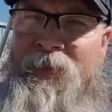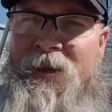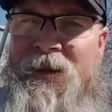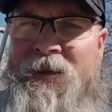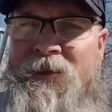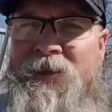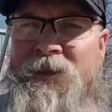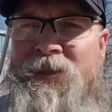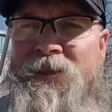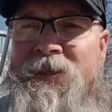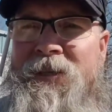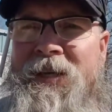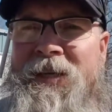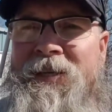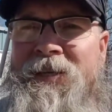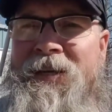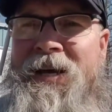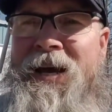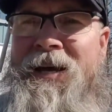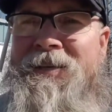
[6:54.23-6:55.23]
I just
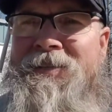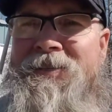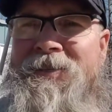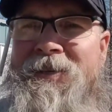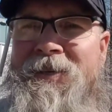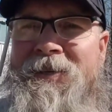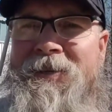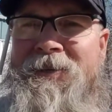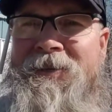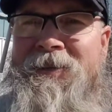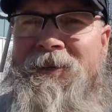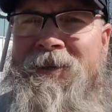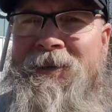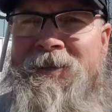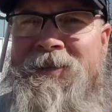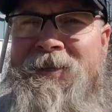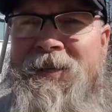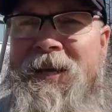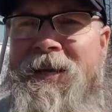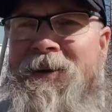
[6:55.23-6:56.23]
need you guys to
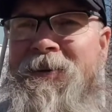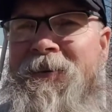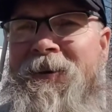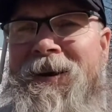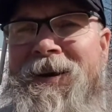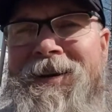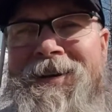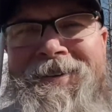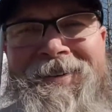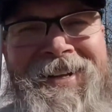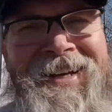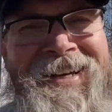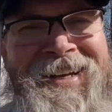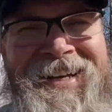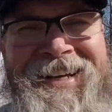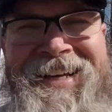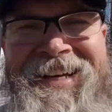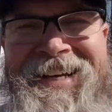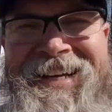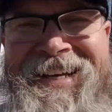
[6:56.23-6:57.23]
stick around.
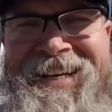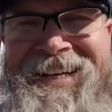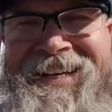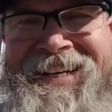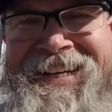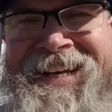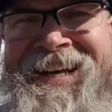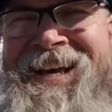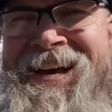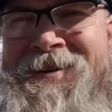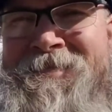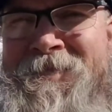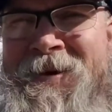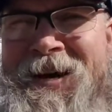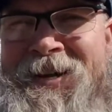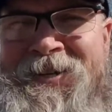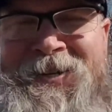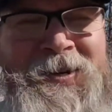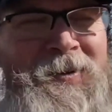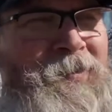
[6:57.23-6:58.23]

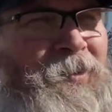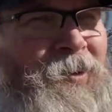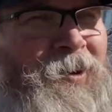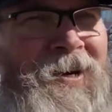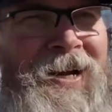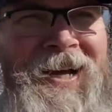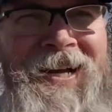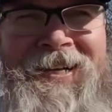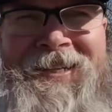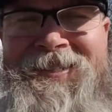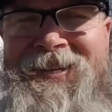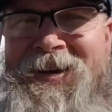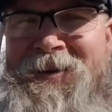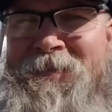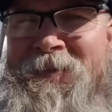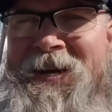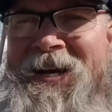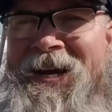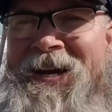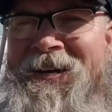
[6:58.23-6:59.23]
About 2 more days
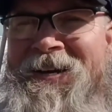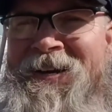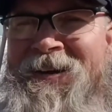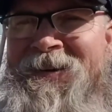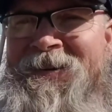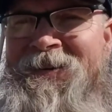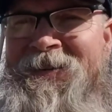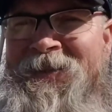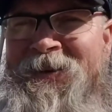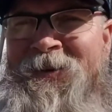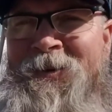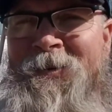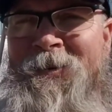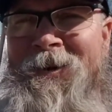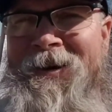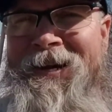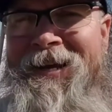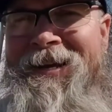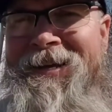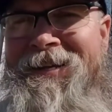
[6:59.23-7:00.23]
I'll be out here on the
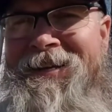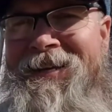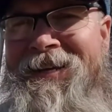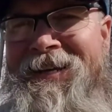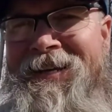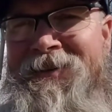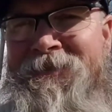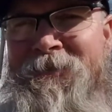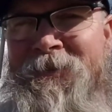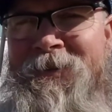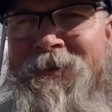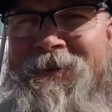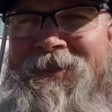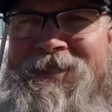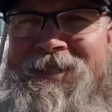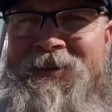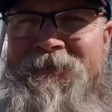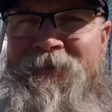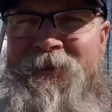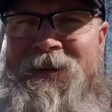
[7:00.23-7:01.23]
Coronet, and we're going to
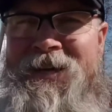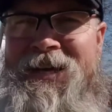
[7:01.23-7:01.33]
see if we